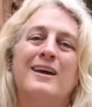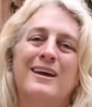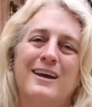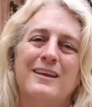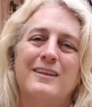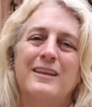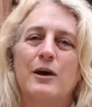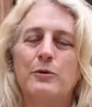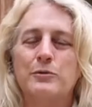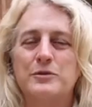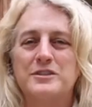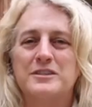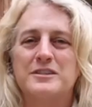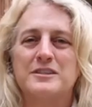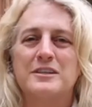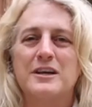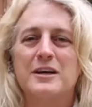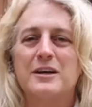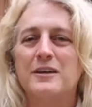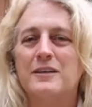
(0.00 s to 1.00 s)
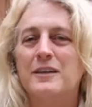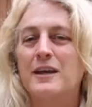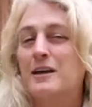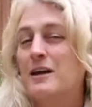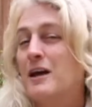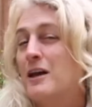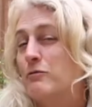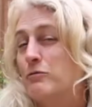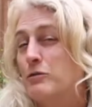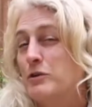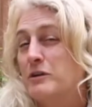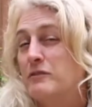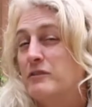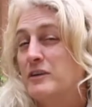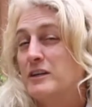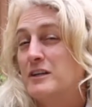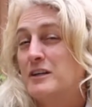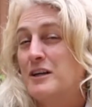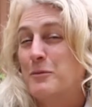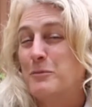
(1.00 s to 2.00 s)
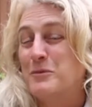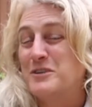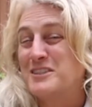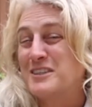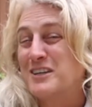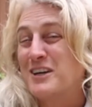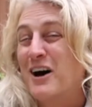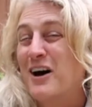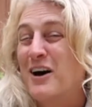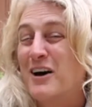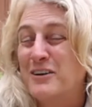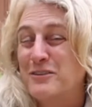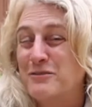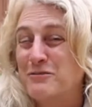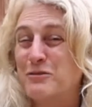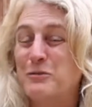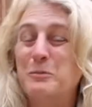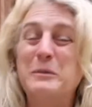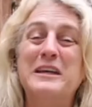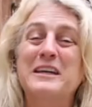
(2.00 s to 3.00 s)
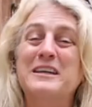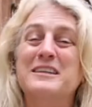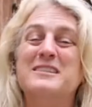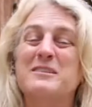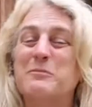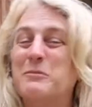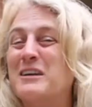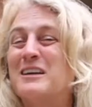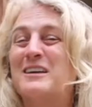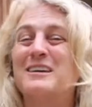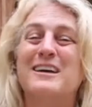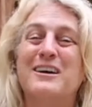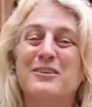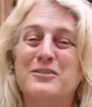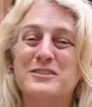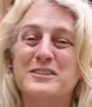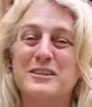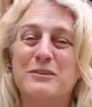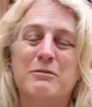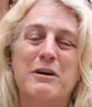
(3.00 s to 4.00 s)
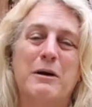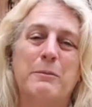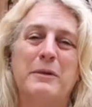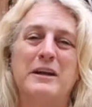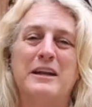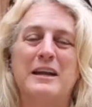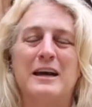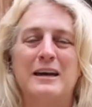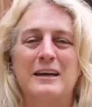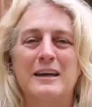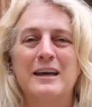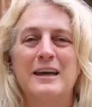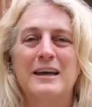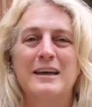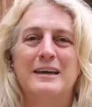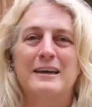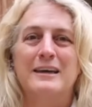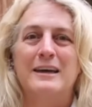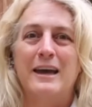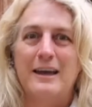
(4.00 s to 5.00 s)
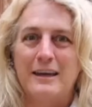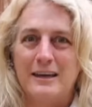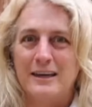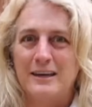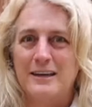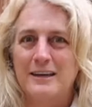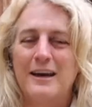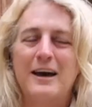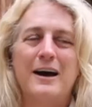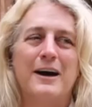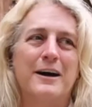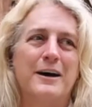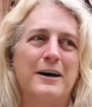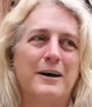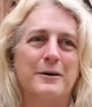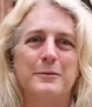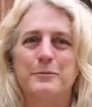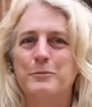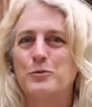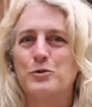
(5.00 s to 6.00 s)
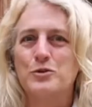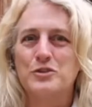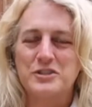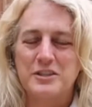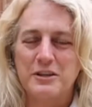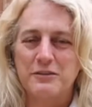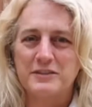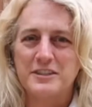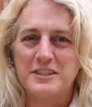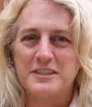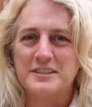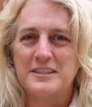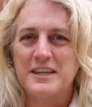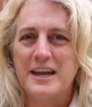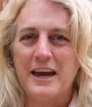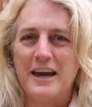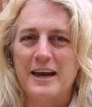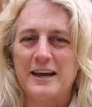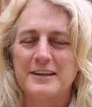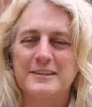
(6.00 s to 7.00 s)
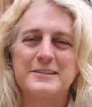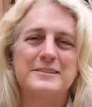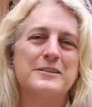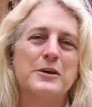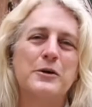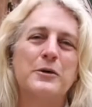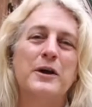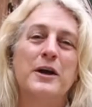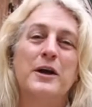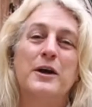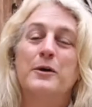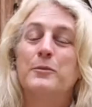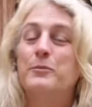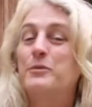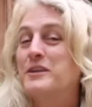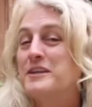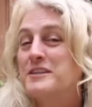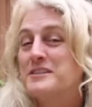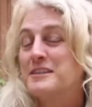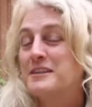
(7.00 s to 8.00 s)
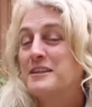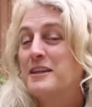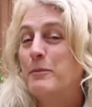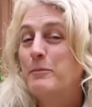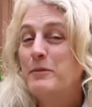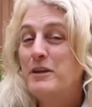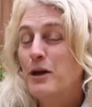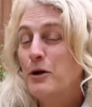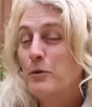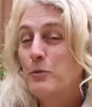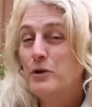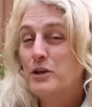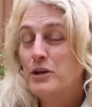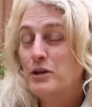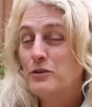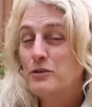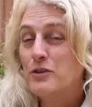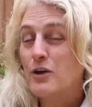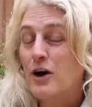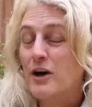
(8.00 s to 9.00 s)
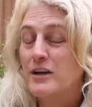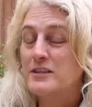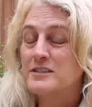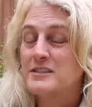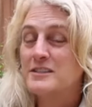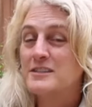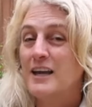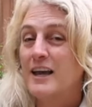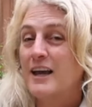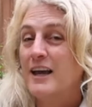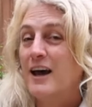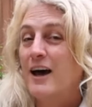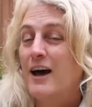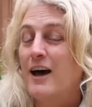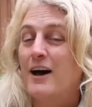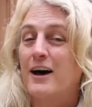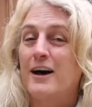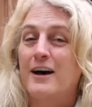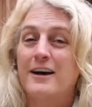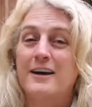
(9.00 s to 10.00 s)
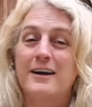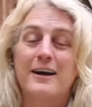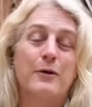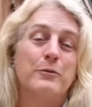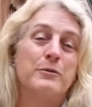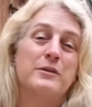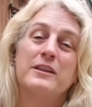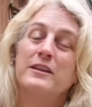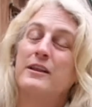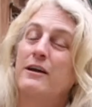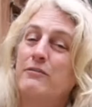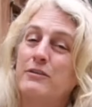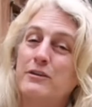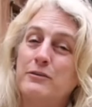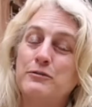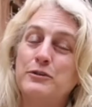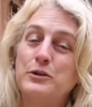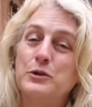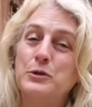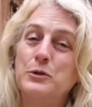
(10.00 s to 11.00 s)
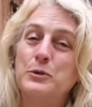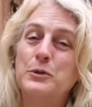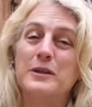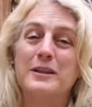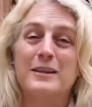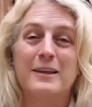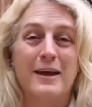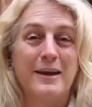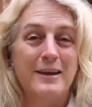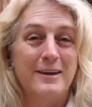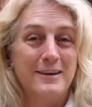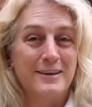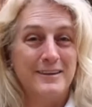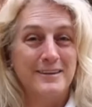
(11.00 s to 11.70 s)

and that was that kind of would have ended up as a con for me, something else around my neck hanging, more stuff to snag. So please let me know, what are your thoughts? I would love it if you like